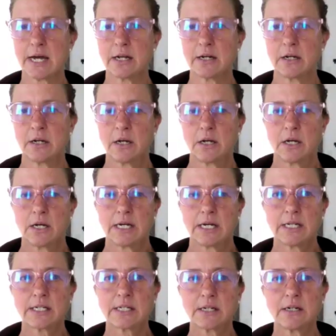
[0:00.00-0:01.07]
that
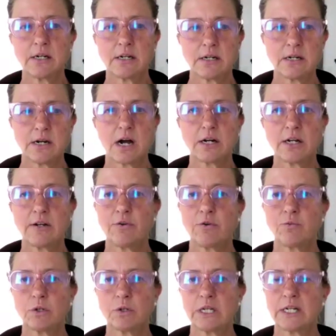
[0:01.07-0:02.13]
it's not
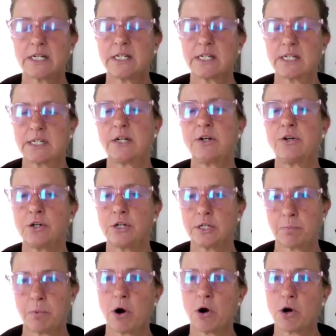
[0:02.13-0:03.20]
even really considered
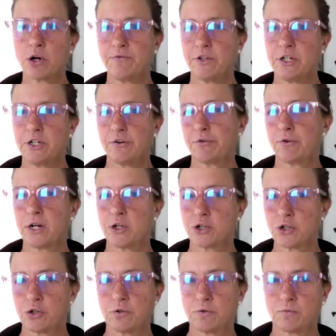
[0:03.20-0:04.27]
as part of the
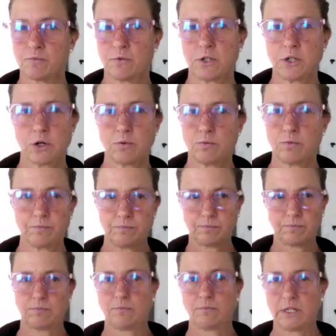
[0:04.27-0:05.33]
differential. So
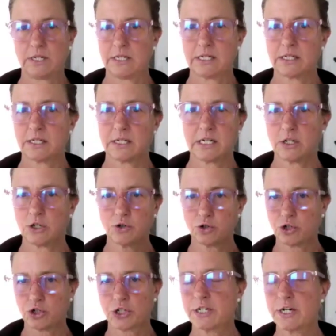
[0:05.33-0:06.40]
you're
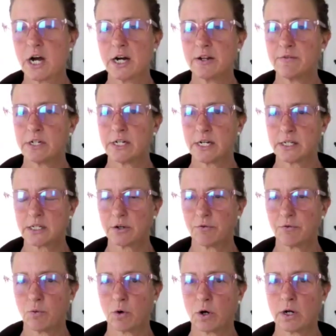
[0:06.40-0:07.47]
just not even
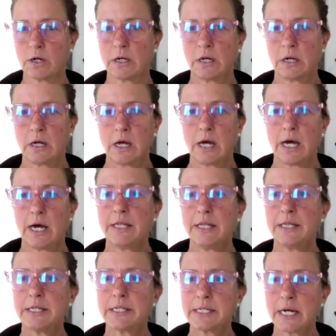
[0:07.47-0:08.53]
testing for it. And
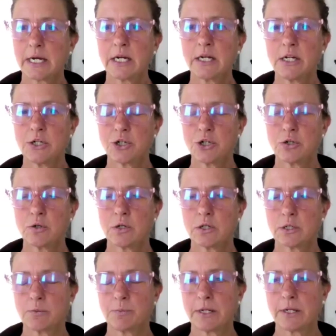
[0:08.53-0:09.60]
then the second issue, and
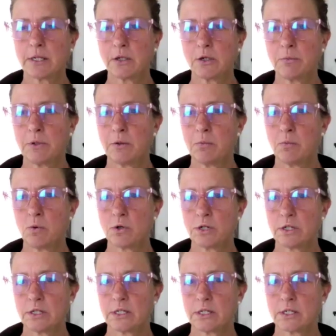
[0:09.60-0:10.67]
I'll speak a little bit more
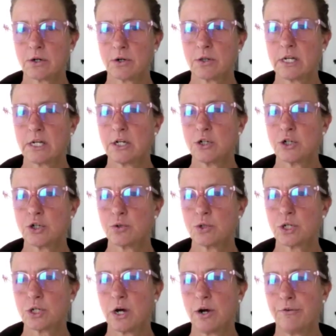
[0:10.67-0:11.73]
to this, are the
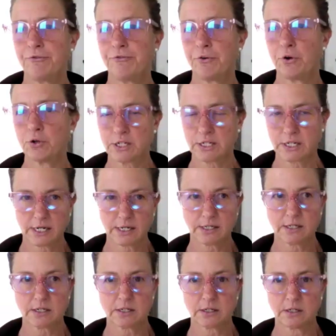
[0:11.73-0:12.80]
issues of false
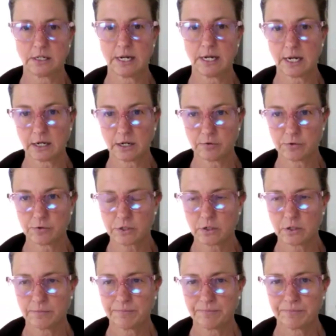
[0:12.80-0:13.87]
test negatives.
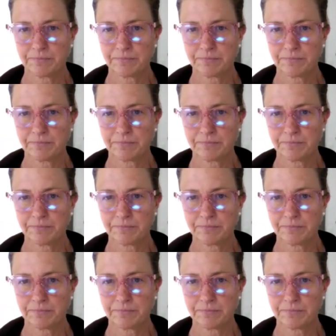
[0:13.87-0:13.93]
